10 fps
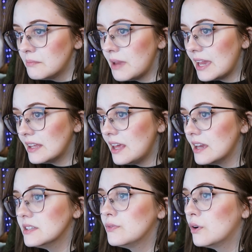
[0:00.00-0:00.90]
Man
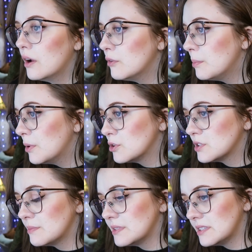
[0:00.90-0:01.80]
has forever
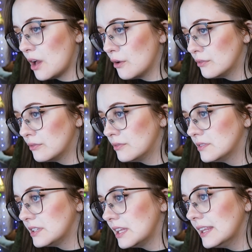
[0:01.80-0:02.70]
pushed himself
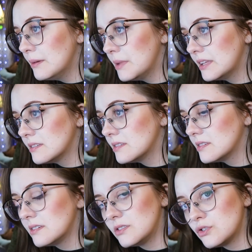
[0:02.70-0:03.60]
to the
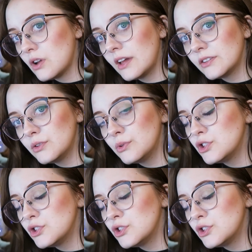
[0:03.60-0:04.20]
limits, trying to